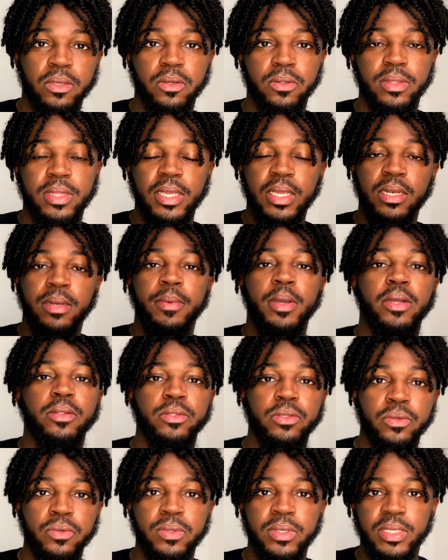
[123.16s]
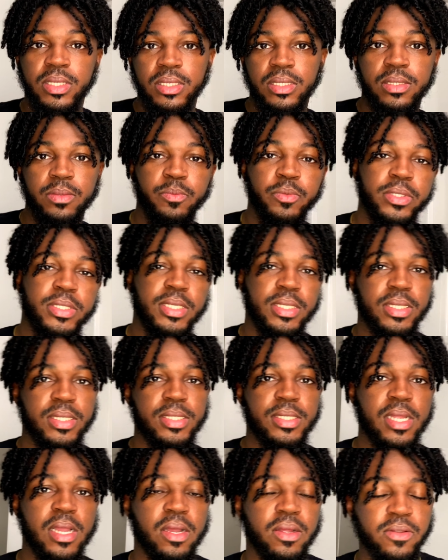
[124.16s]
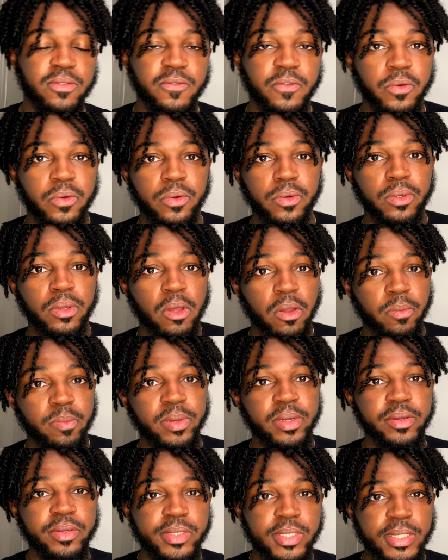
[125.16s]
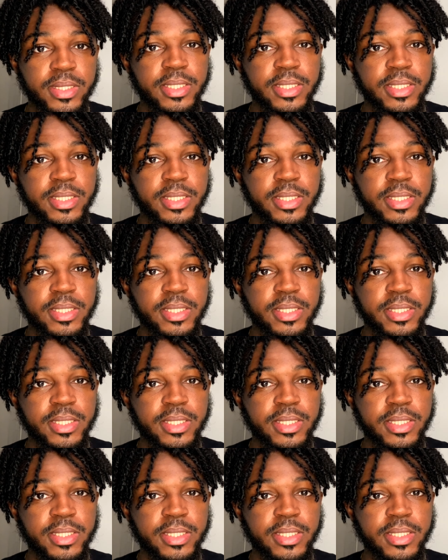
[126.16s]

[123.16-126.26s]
thinking about doing these protective styles for long periods of